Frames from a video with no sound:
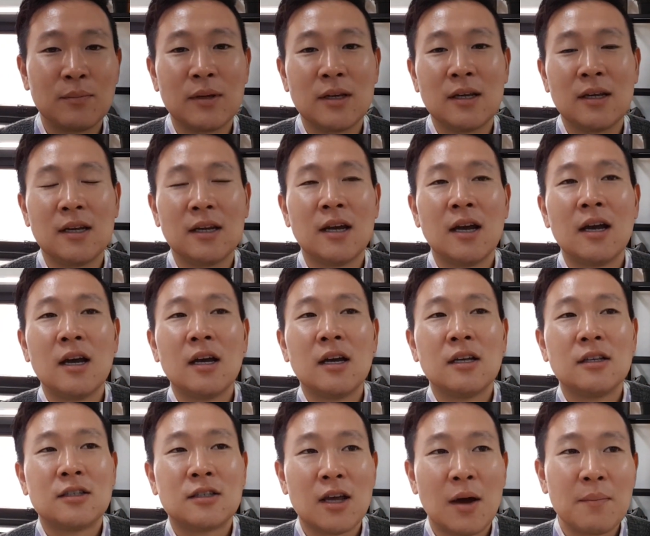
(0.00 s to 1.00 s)
be
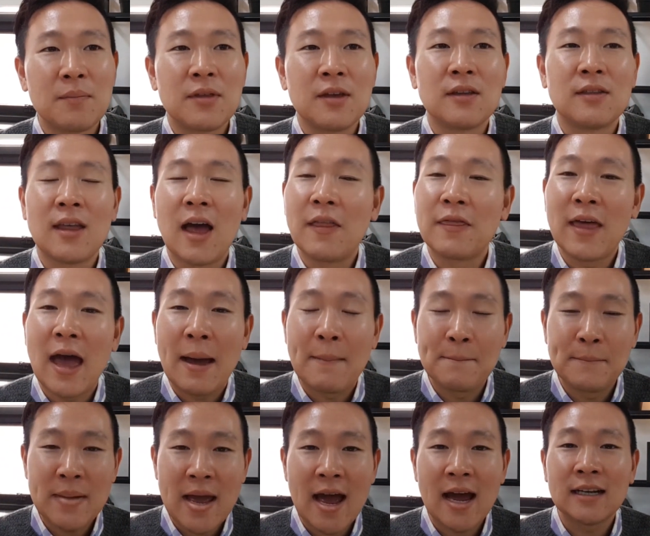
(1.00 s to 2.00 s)
something that
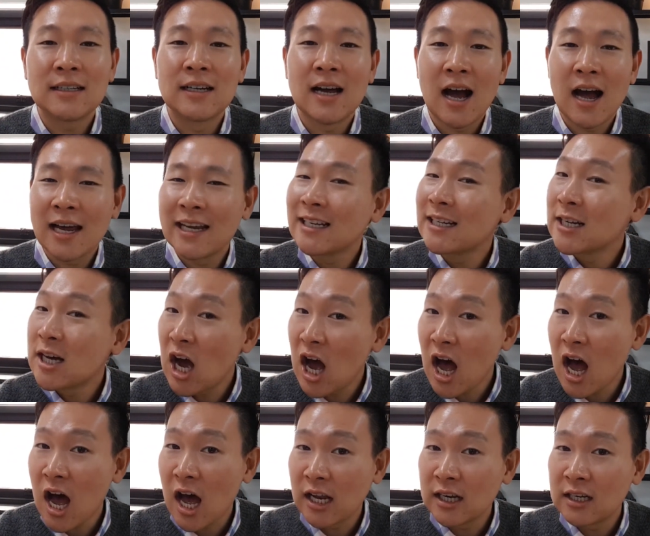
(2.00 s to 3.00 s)
that bad guy
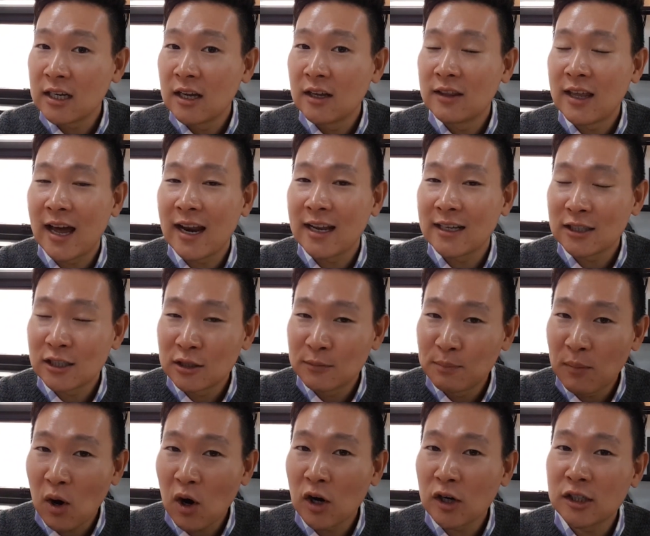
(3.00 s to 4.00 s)
got that has
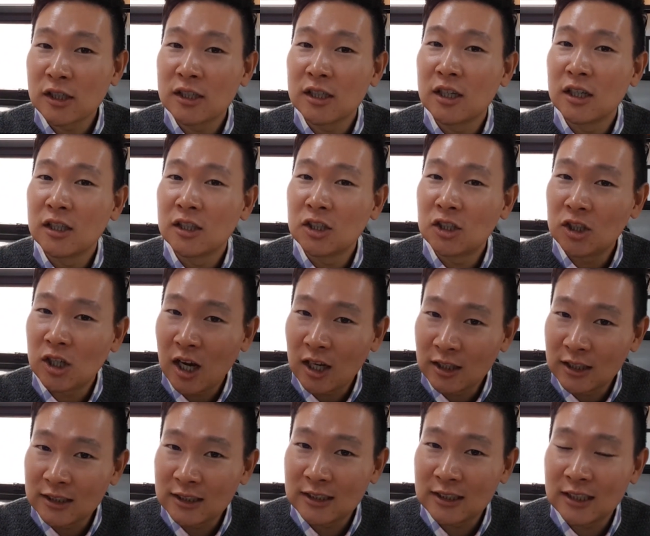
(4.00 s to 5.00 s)
sparked
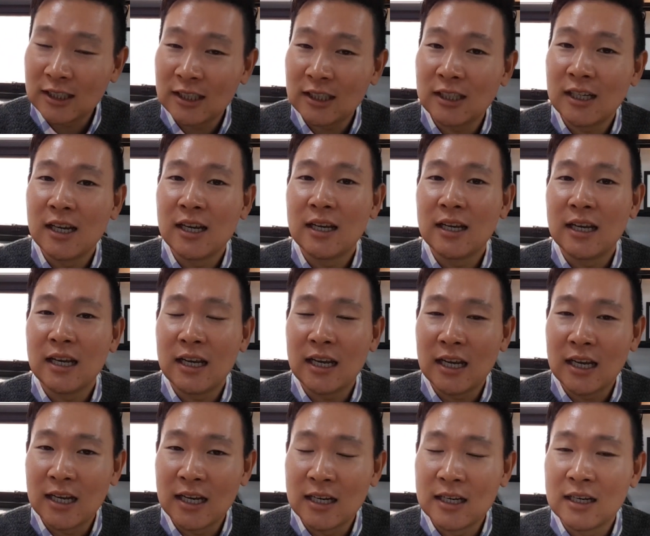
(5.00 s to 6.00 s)
jealousy
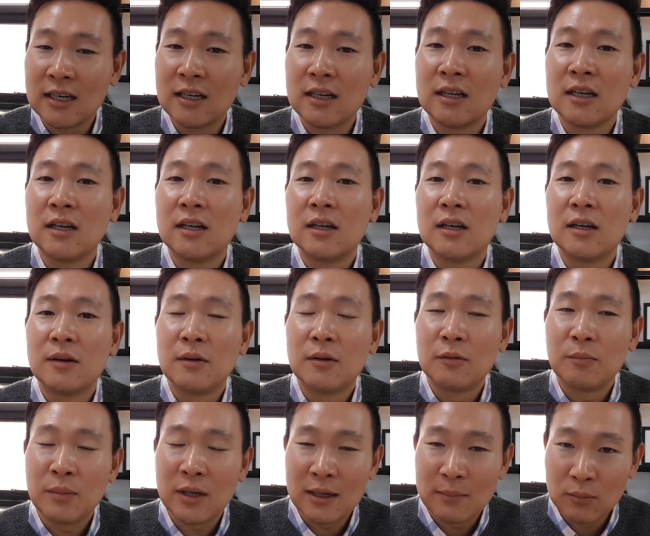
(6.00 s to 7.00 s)
in
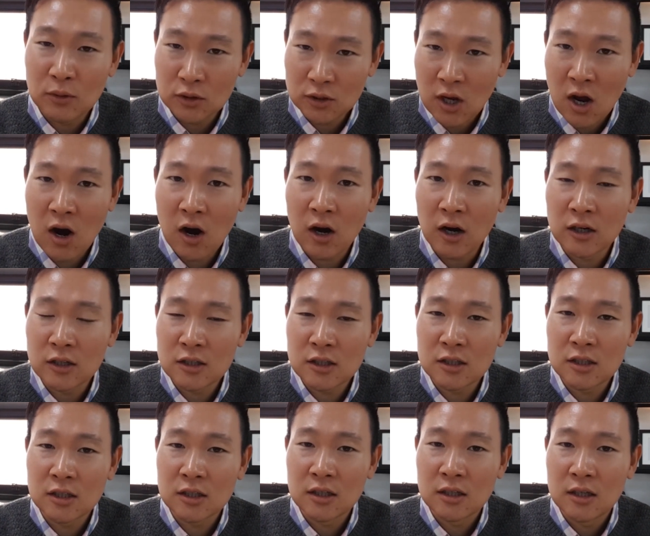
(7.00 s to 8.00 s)
people's
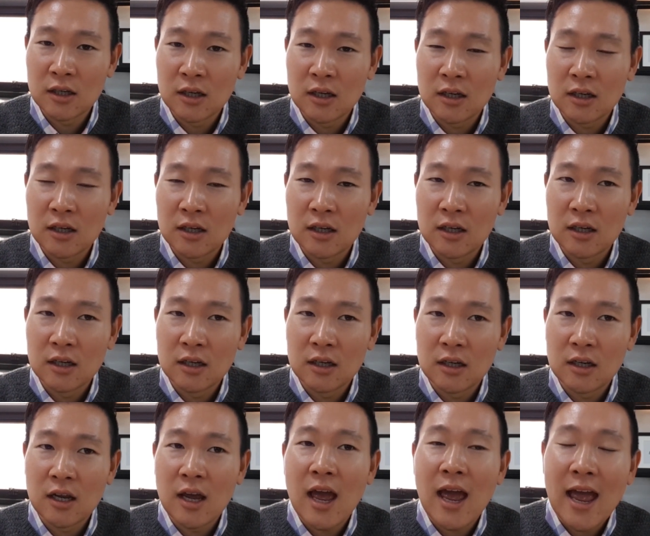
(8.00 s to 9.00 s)
hearts.
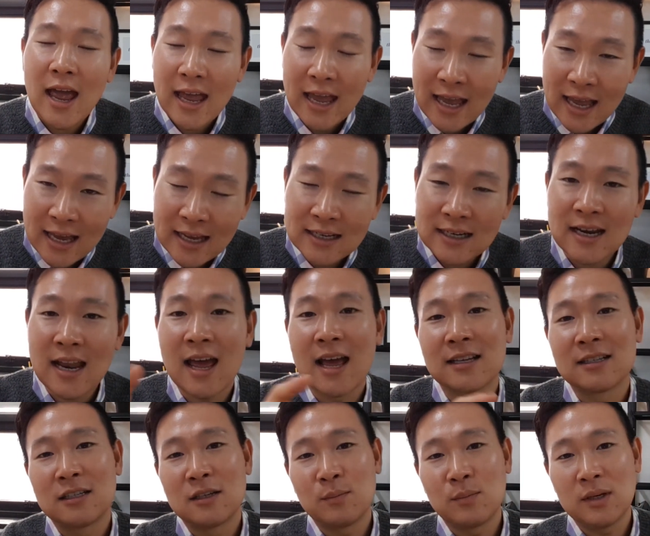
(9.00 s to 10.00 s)
And it
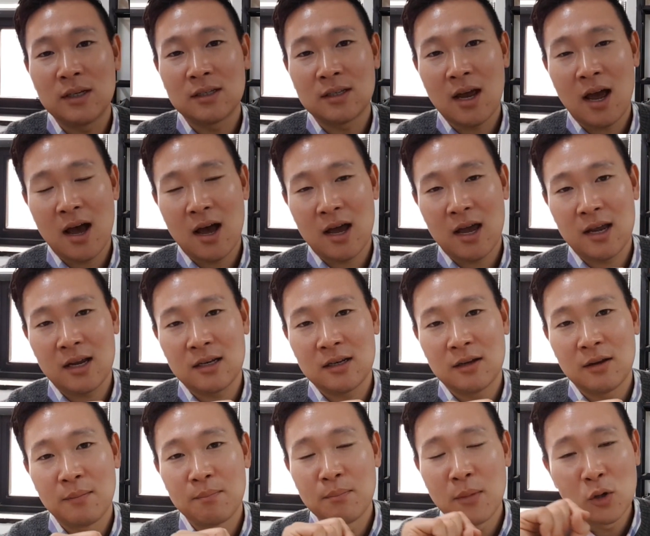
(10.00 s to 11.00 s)
has to be tied,
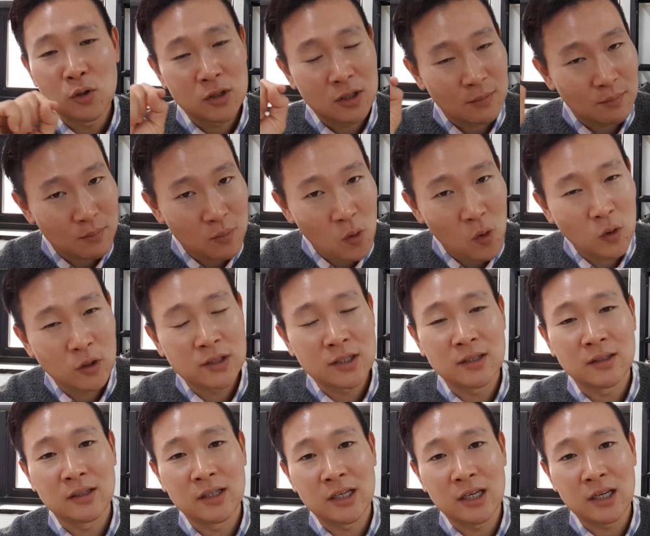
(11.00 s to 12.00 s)
most
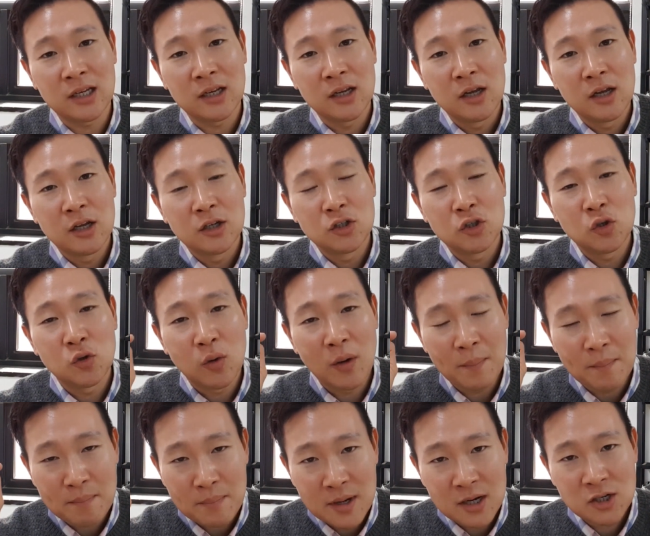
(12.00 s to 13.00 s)
importantly, to a
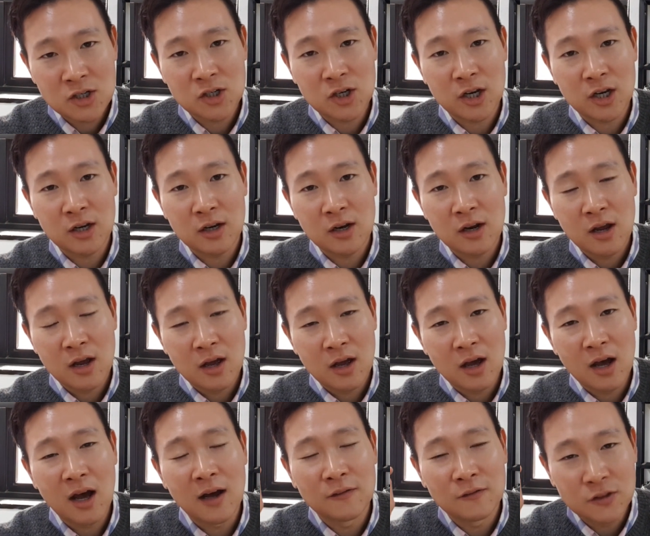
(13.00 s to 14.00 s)
mission
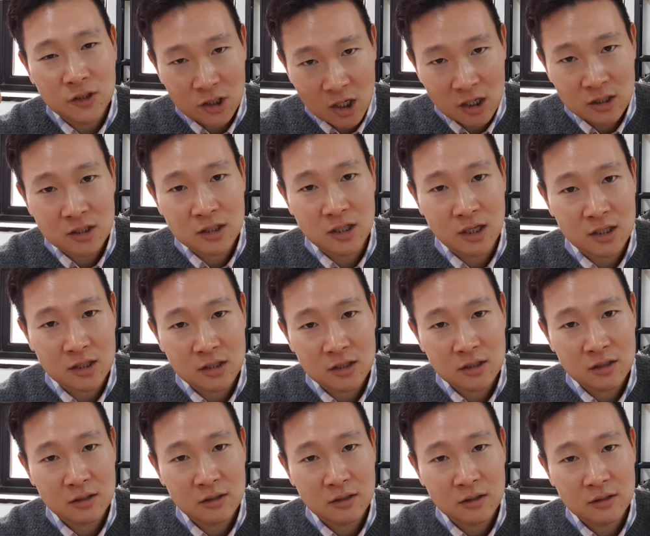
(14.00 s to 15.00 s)
of justice.